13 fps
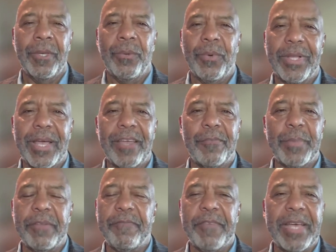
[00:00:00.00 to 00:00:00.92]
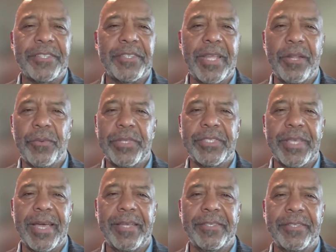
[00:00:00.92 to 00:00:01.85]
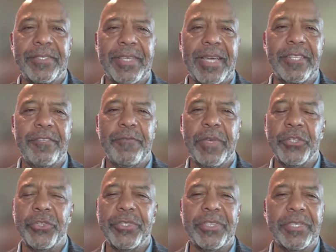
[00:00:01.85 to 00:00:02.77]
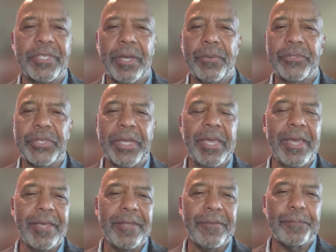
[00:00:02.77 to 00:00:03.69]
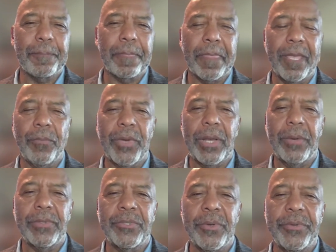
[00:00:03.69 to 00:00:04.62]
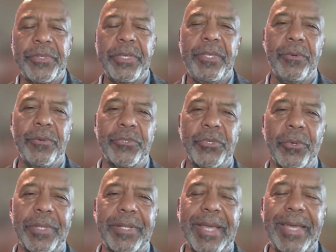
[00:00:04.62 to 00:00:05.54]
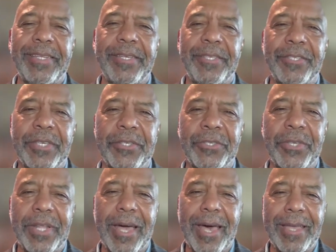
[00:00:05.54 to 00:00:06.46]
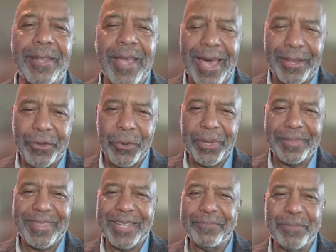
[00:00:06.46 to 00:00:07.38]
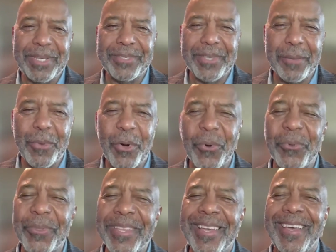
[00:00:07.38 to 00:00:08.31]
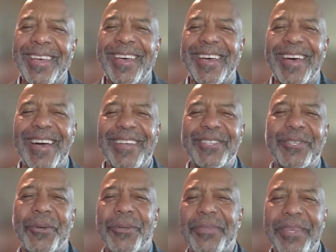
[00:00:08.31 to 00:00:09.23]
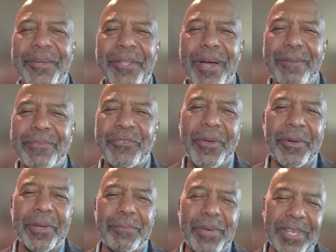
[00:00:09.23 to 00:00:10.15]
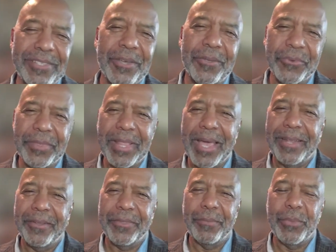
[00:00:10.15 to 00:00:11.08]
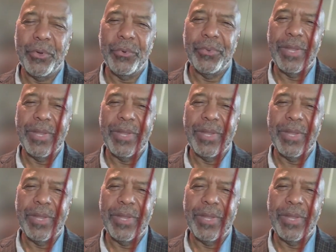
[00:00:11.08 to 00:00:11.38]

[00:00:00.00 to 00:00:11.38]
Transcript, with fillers: Well, I've been fascinated with science and science fiction since I was a kid. And when I was 13 years old in 1969, I know it, that means I'm old, I saw Neil Armstrong and Buzz Aldrin land on the moon,